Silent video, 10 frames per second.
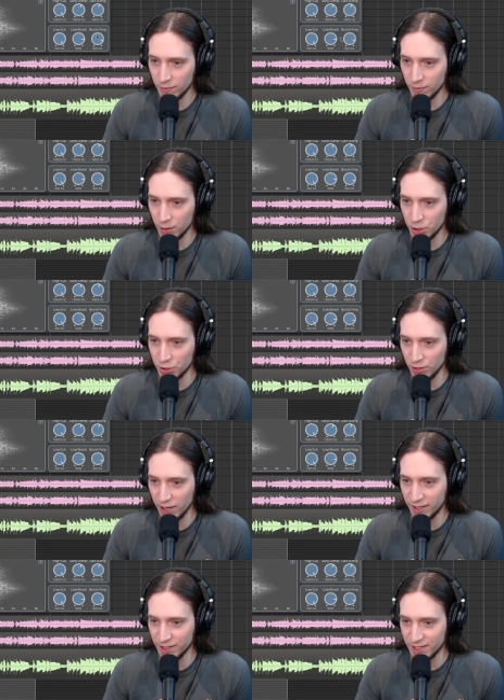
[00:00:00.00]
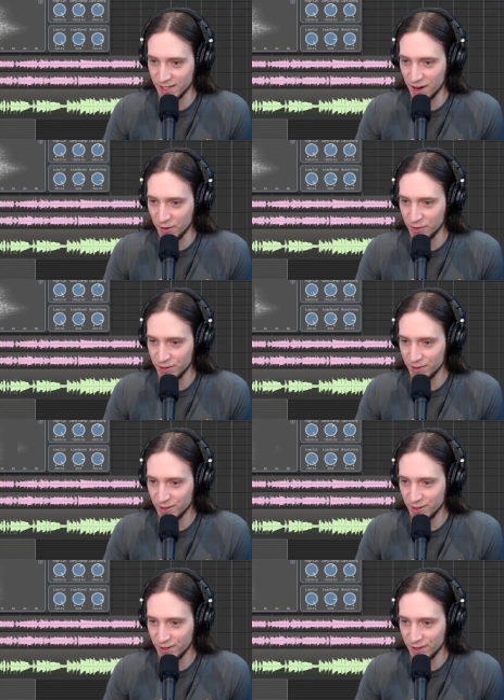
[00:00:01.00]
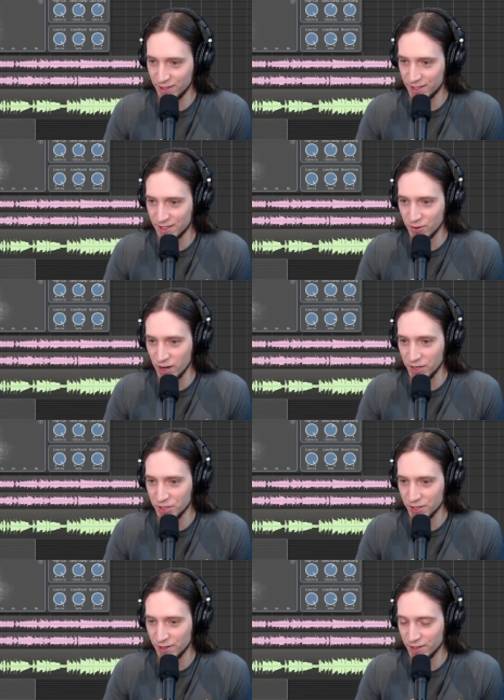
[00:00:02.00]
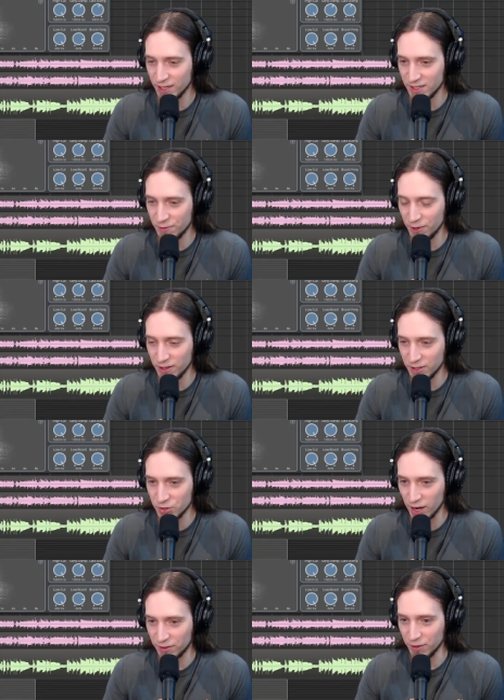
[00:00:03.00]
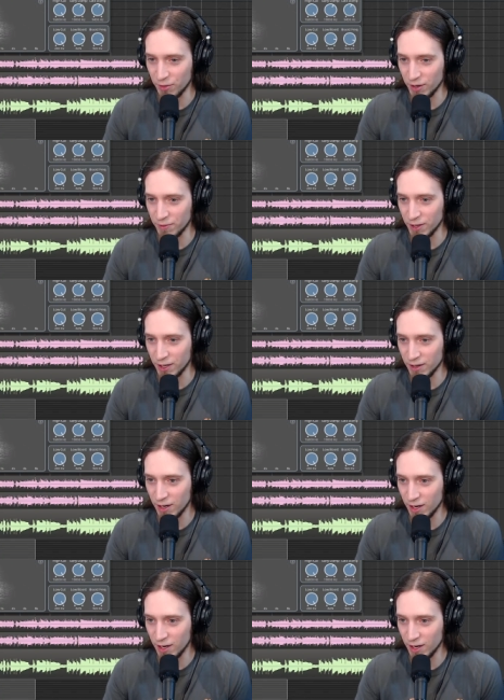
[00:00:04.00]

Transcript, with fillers: But I sure like this sound. It's strange. Doesn't fit the track though, I think.